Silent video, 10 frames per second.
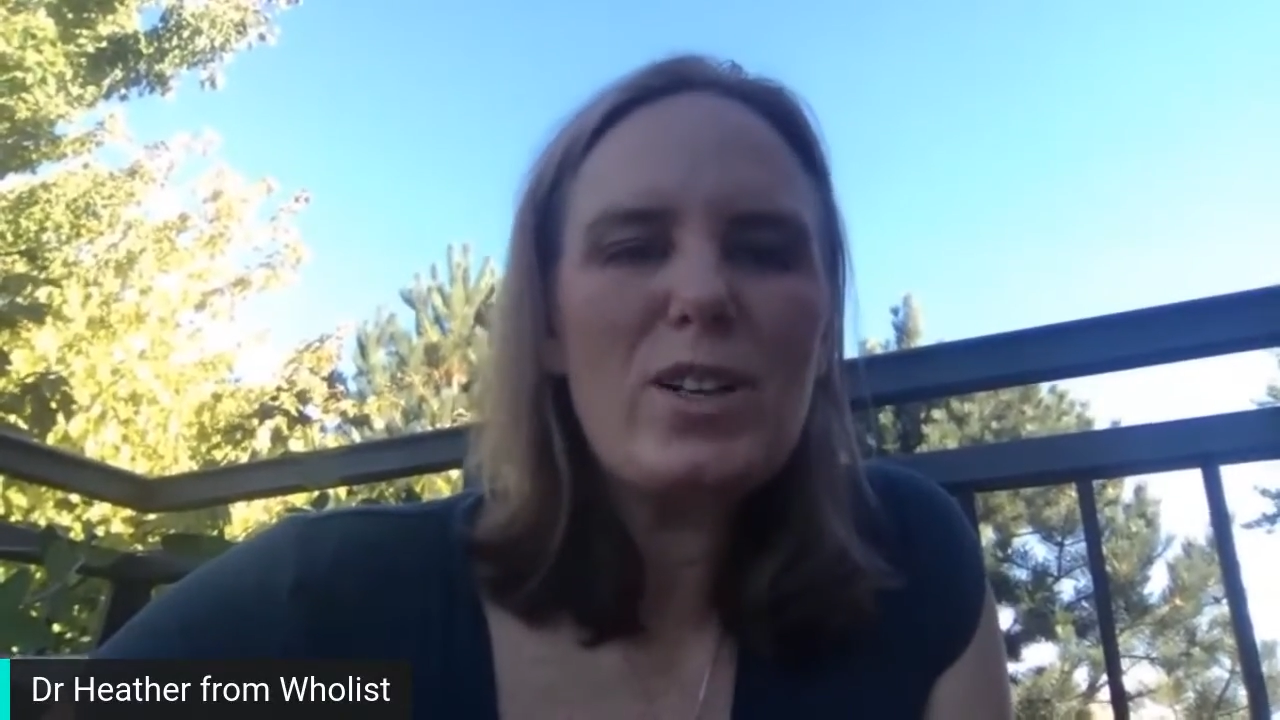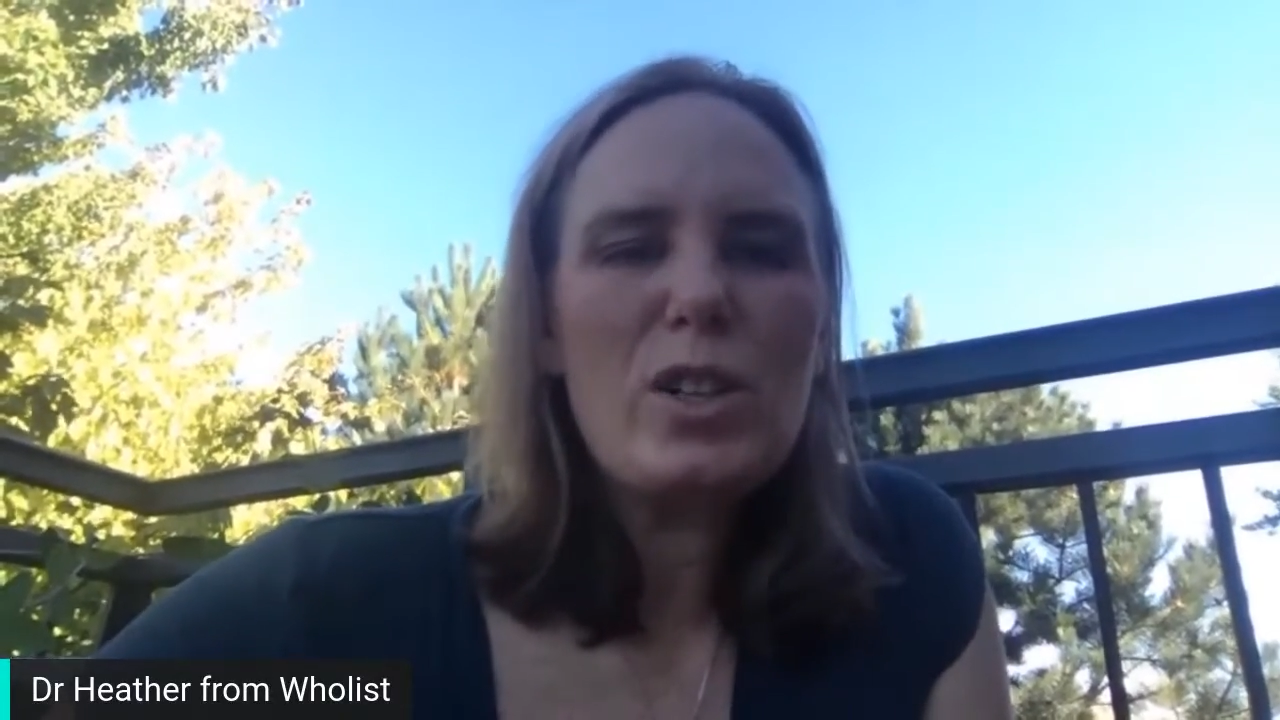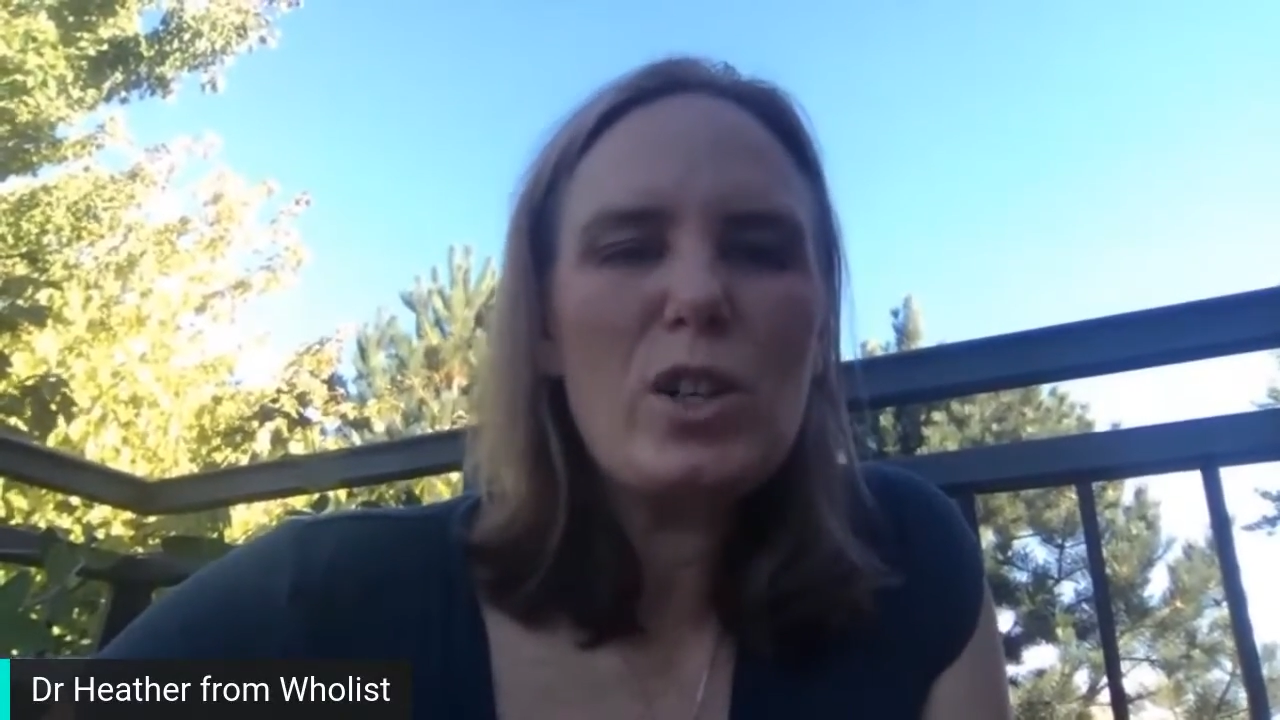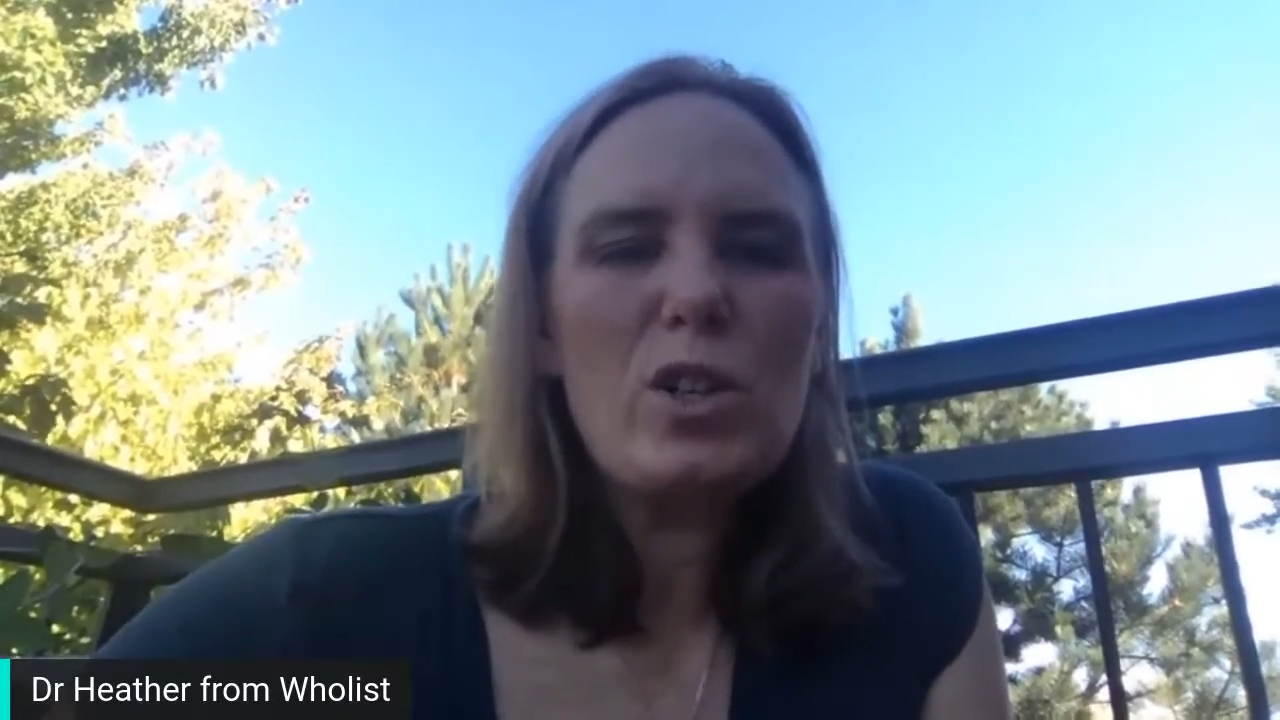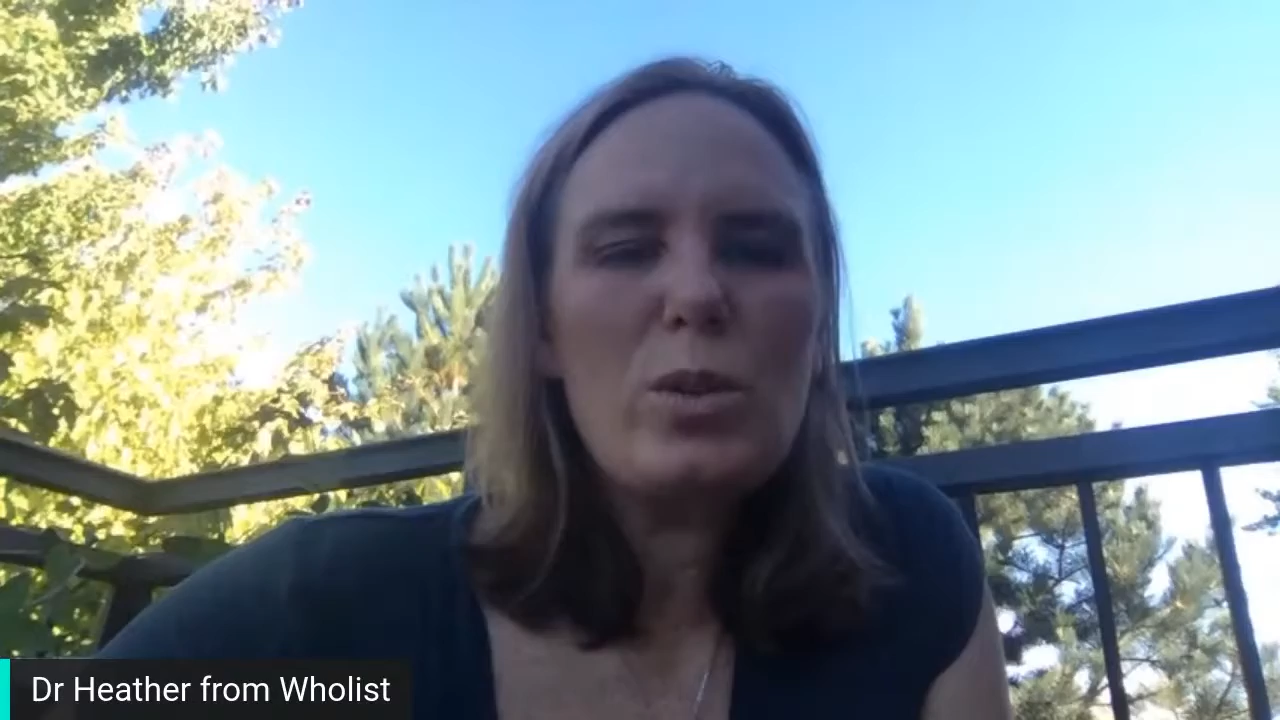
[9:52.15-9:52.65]

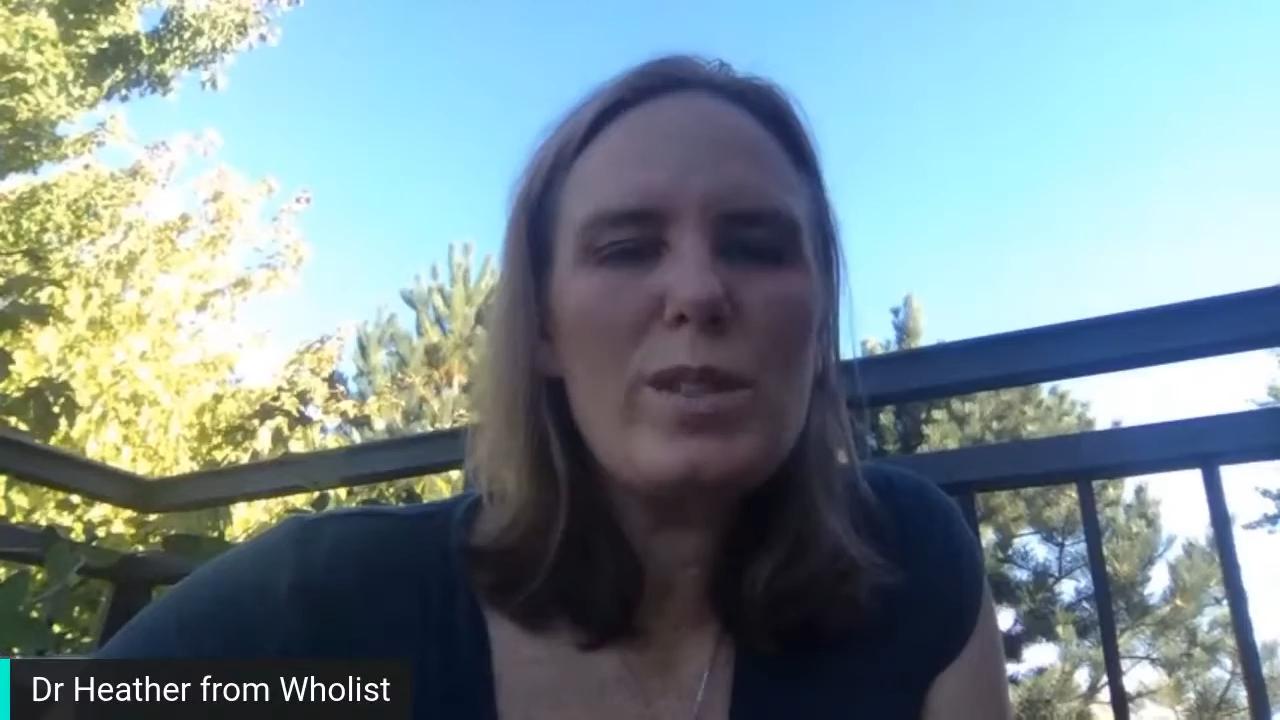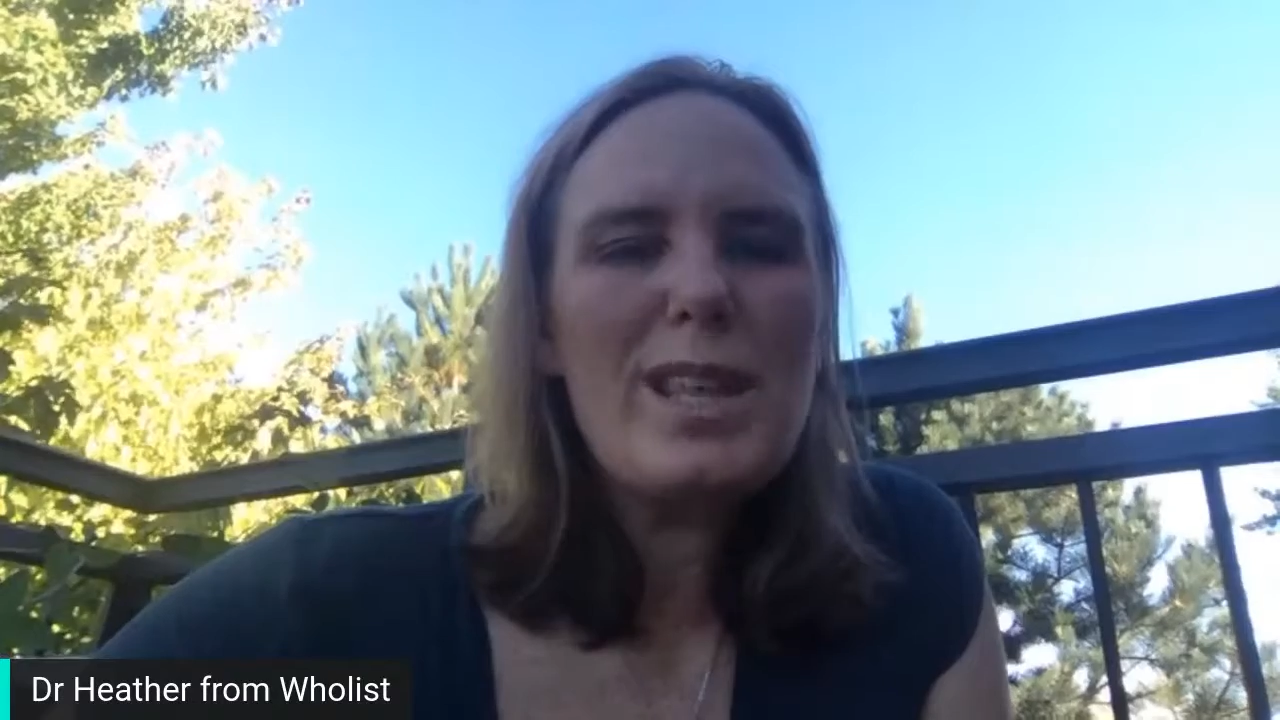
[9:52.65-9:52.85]
to use